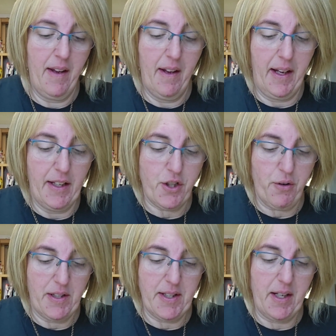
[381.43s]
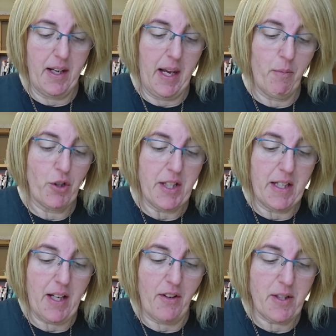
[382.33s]
interested in any more
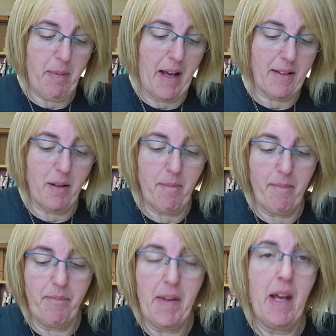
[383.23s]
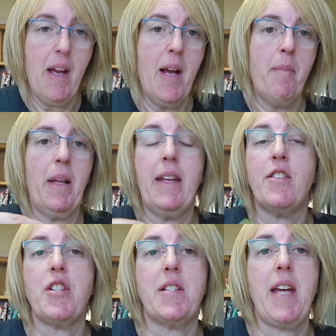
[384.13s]
details about them,
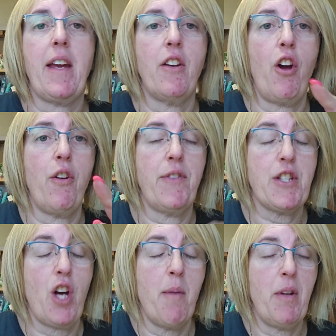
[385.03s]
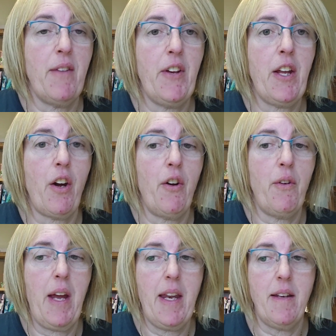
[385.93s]
please just take a note of the time on the video
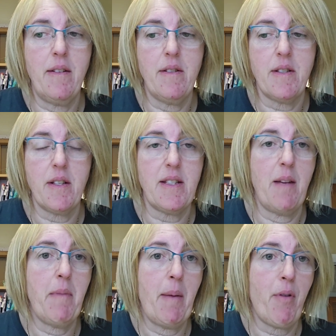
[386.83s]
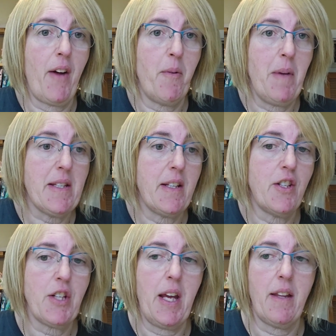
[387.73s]
and send me a private
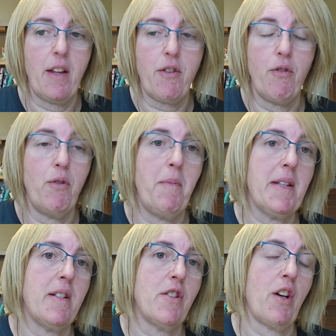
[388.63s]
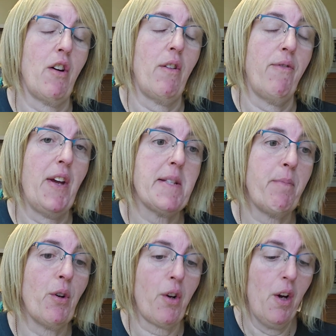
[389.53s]
message, either through Messenger on
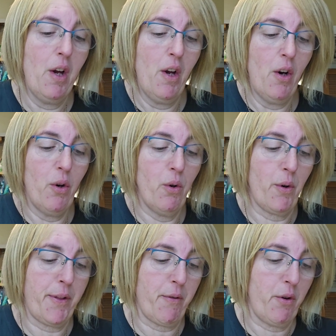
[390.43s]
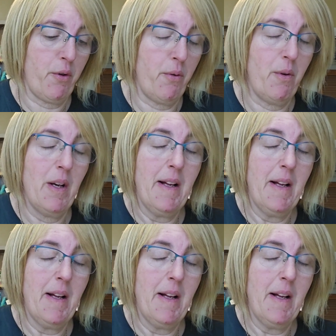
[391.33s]
Facebook or through